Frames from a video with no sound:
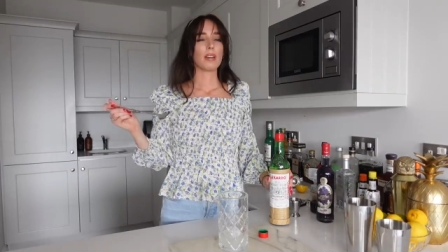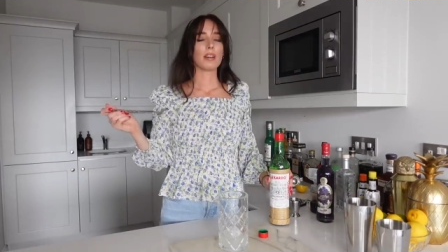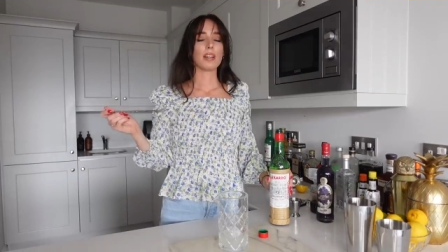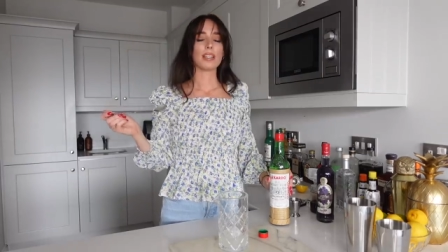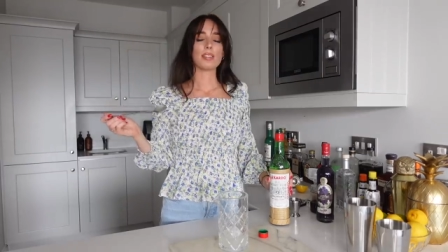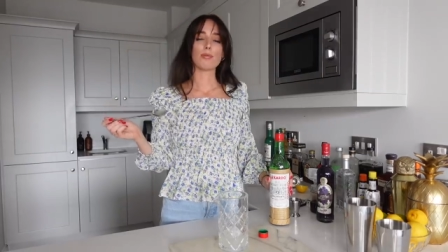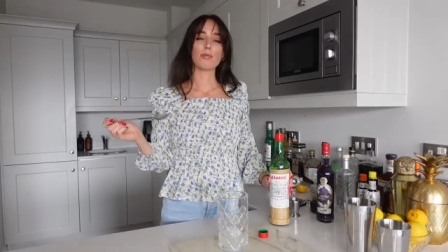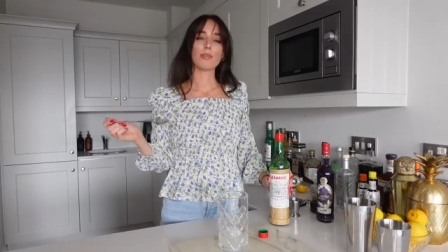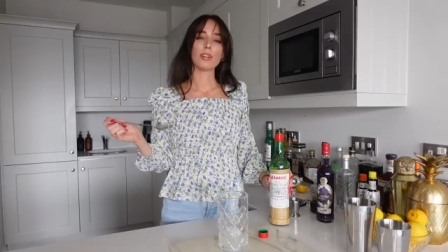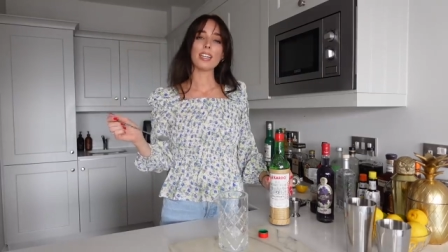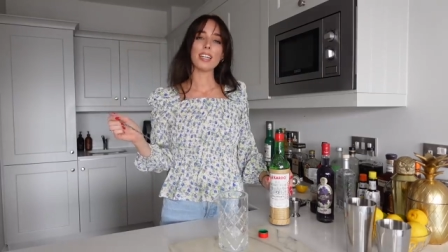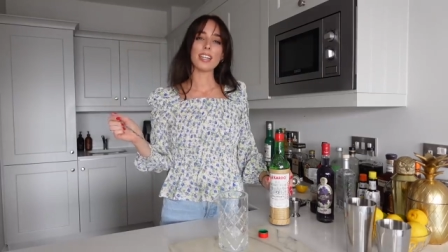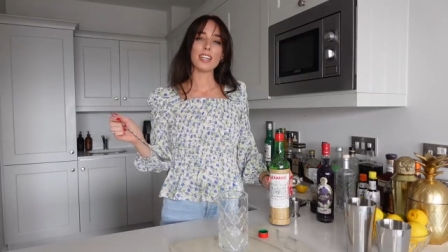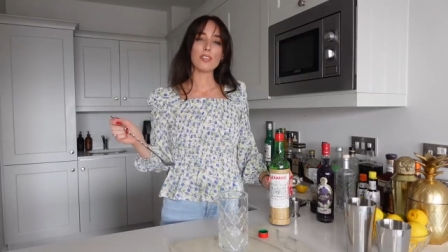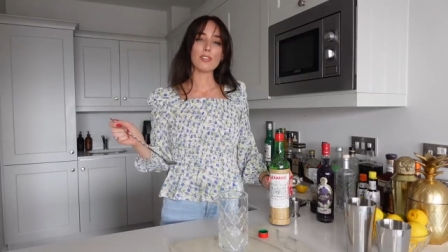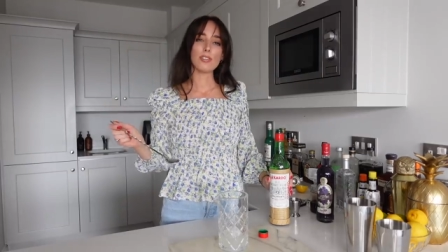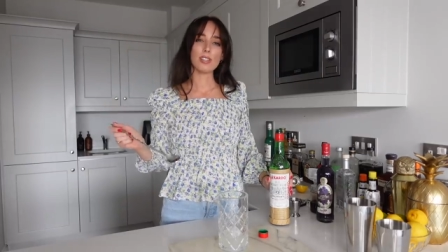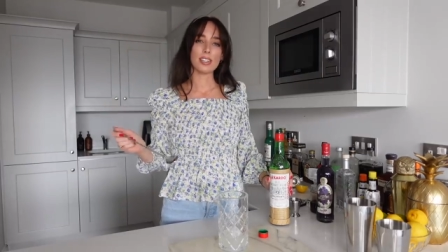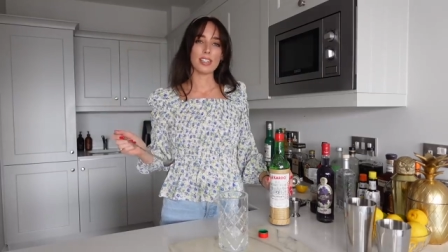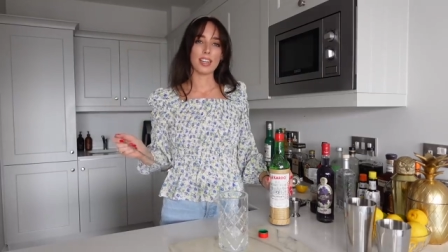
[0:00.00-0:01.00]
It's really
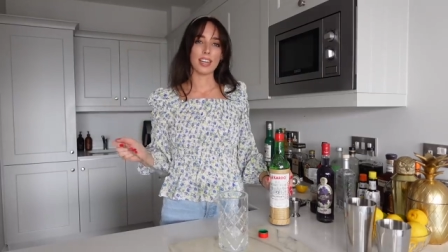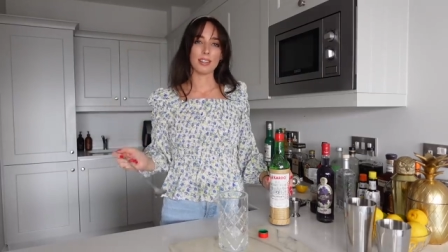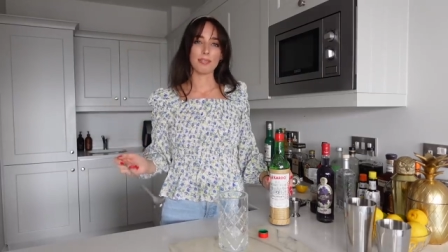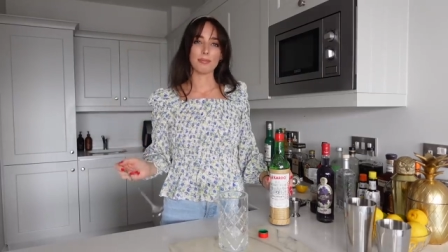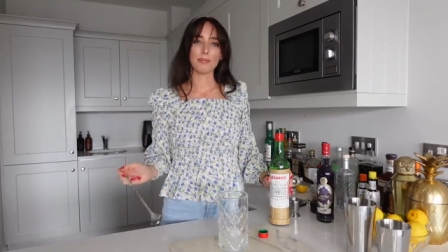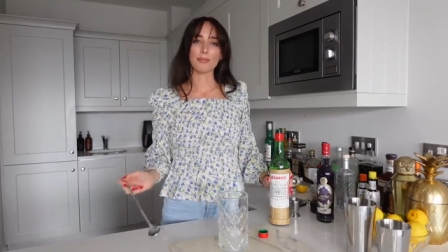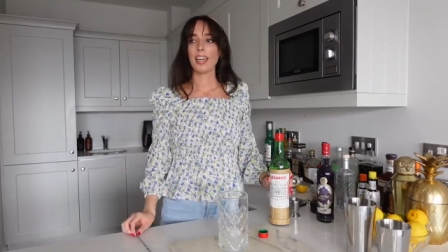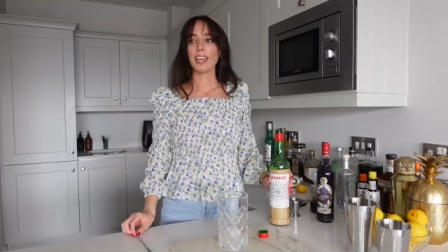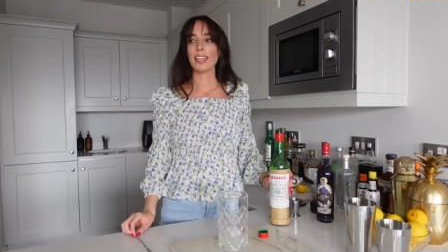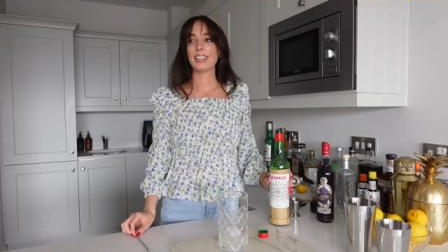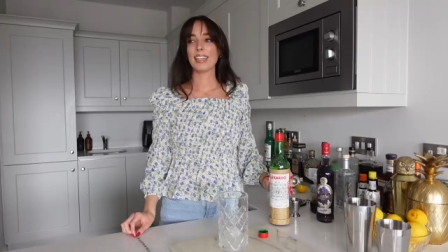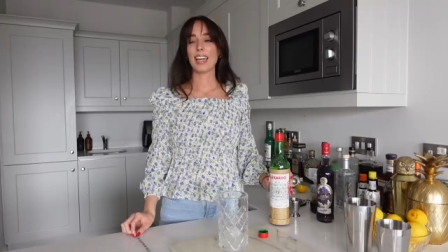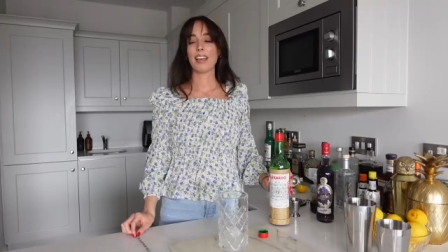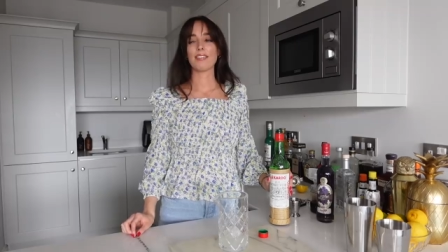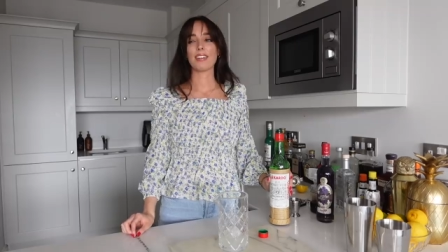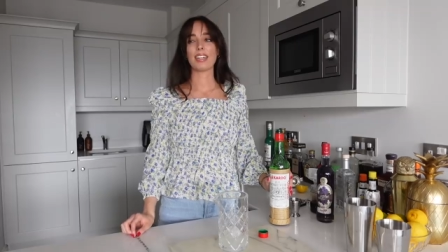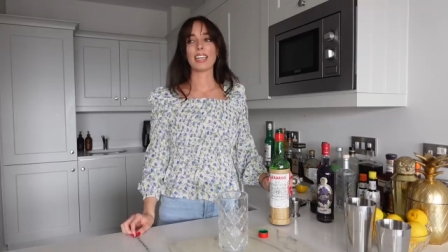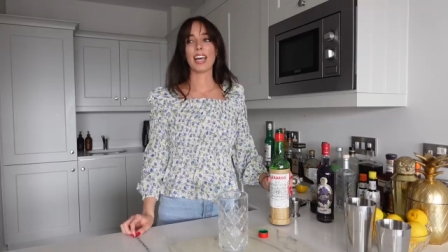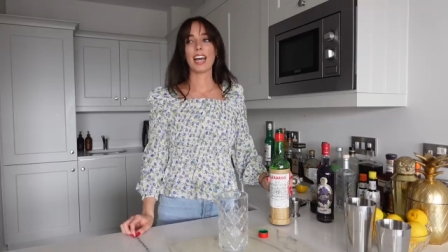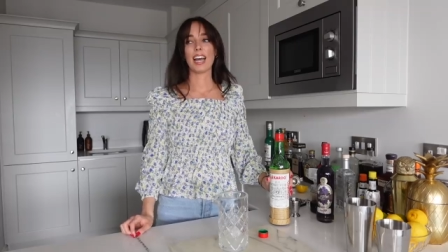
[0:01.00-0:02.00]
interesting. It
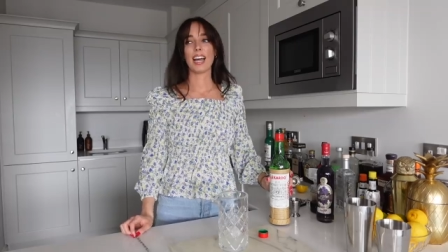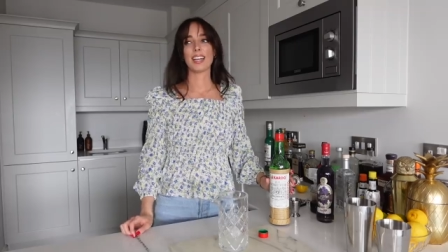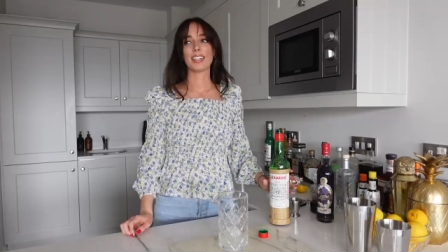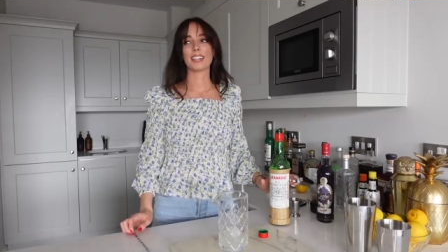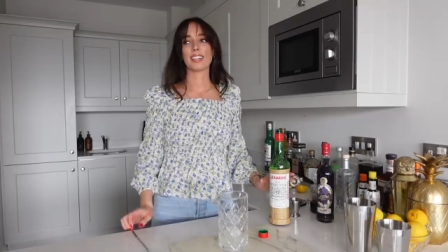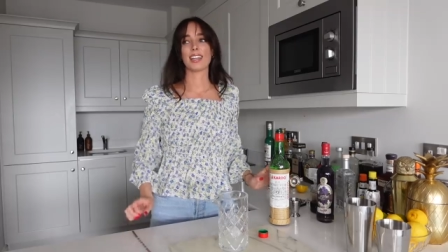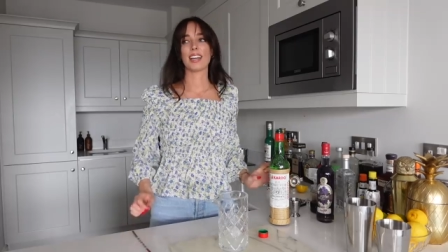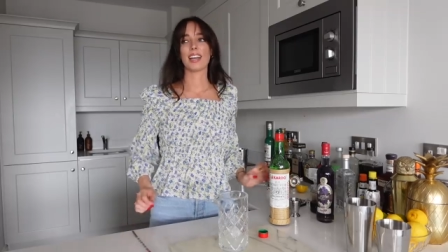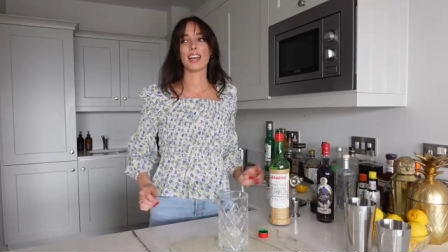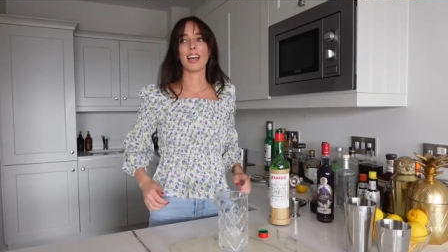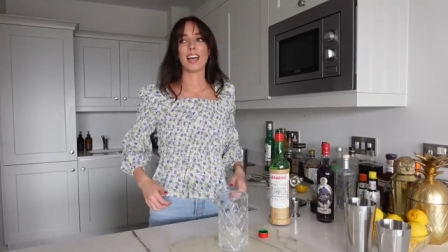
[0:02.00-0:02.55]
definitely has